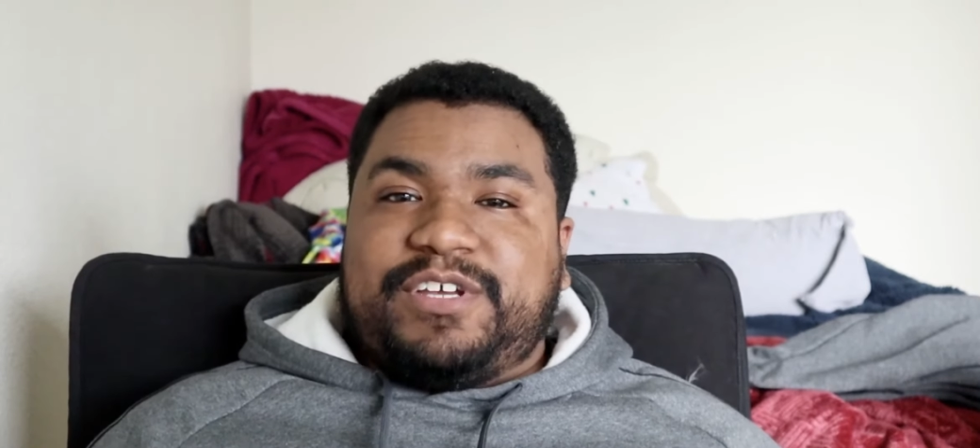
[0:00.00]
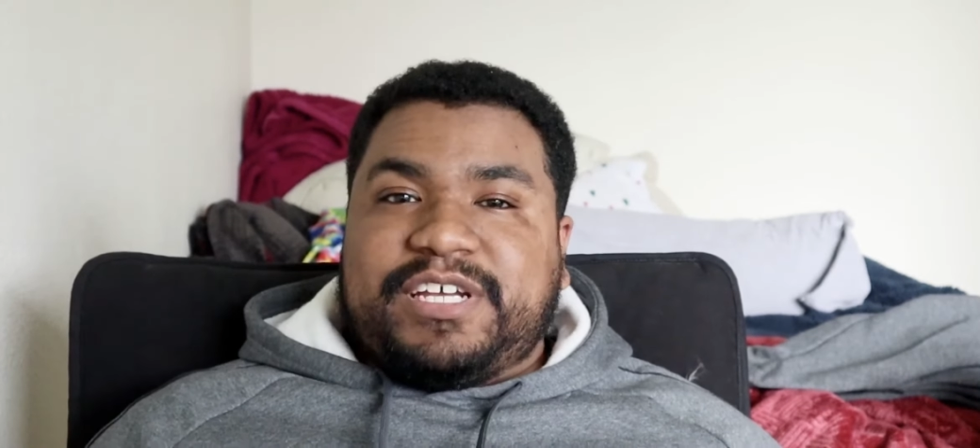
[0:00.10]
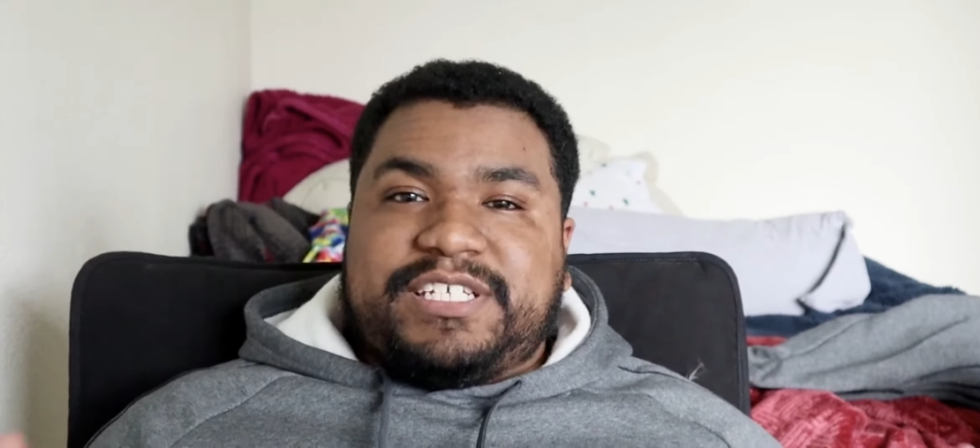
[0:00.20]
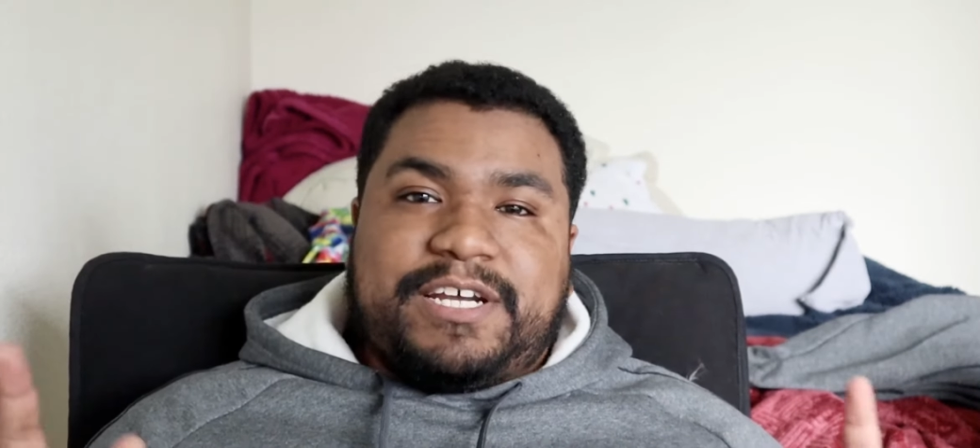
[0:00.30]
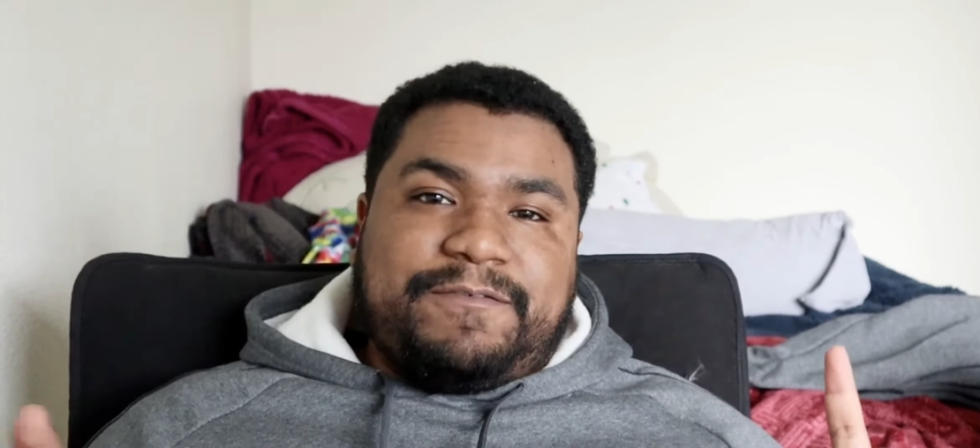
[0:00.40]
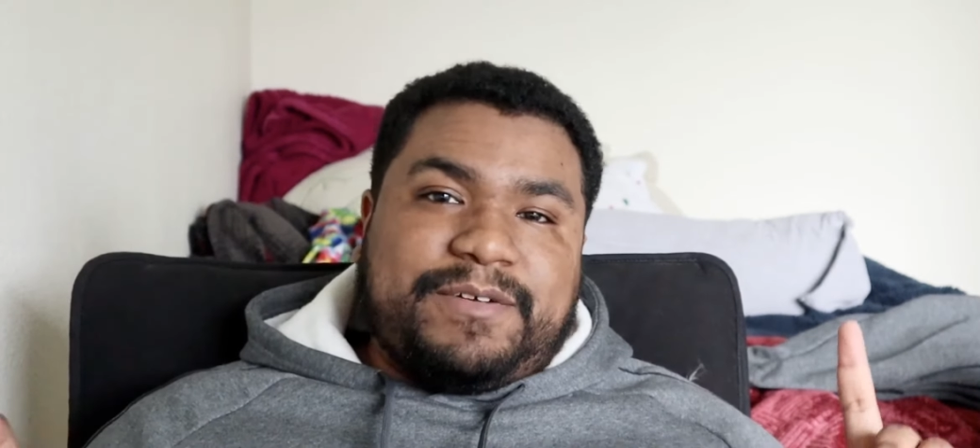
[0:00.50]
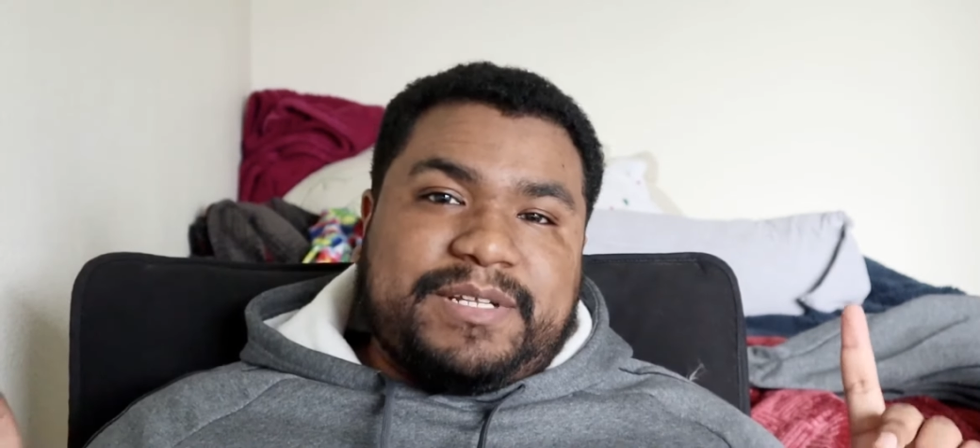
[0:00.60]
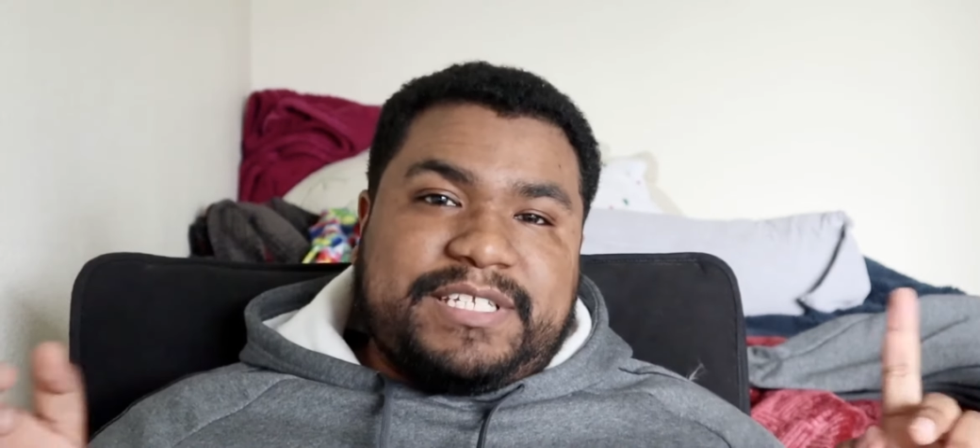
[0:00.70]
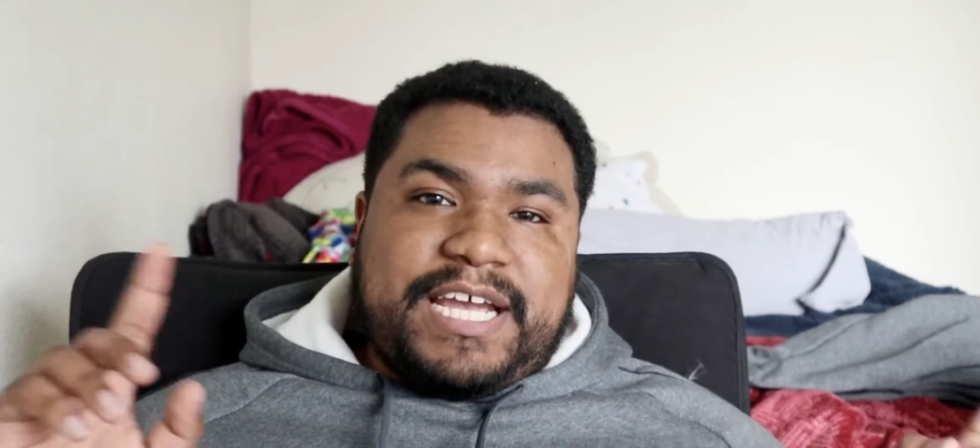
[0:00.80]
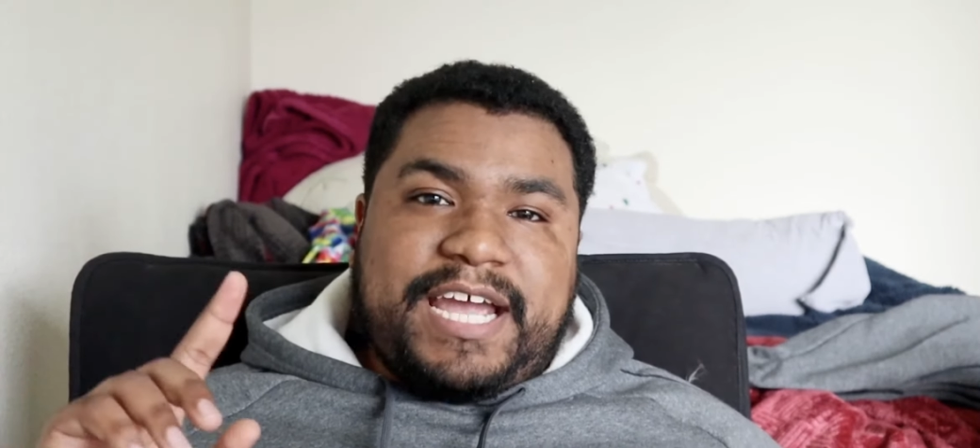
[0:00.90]
can tell from
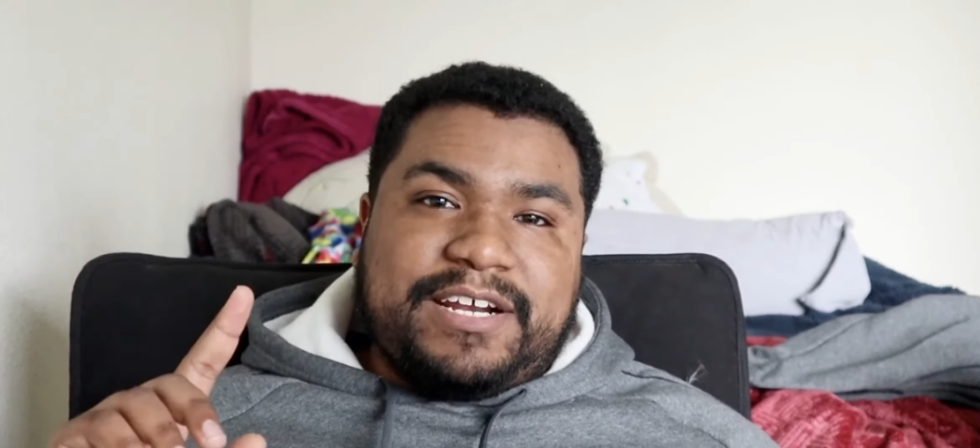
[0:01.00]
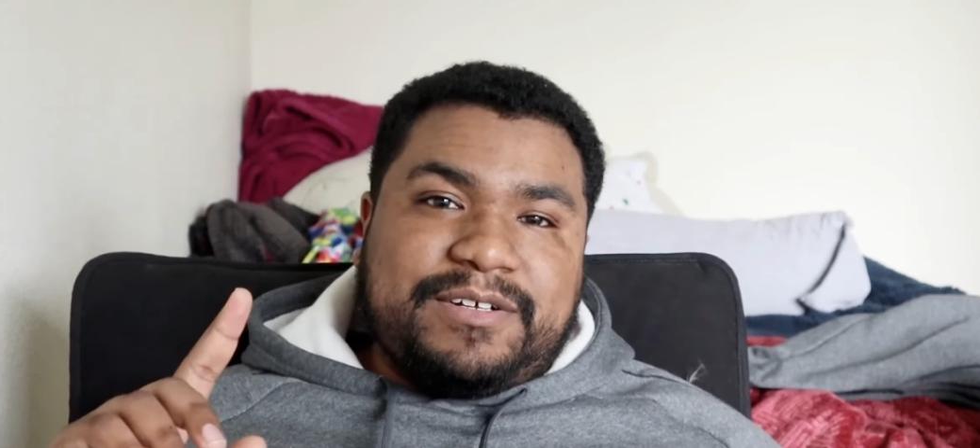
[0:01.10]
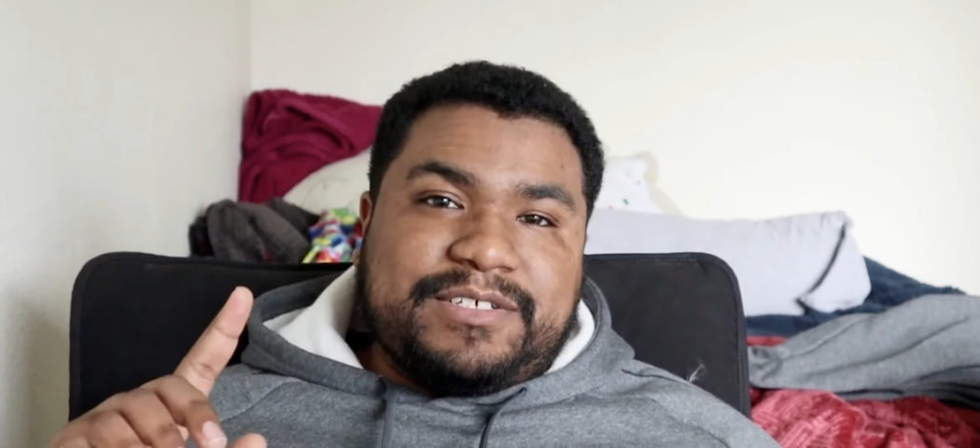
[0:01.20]
the title,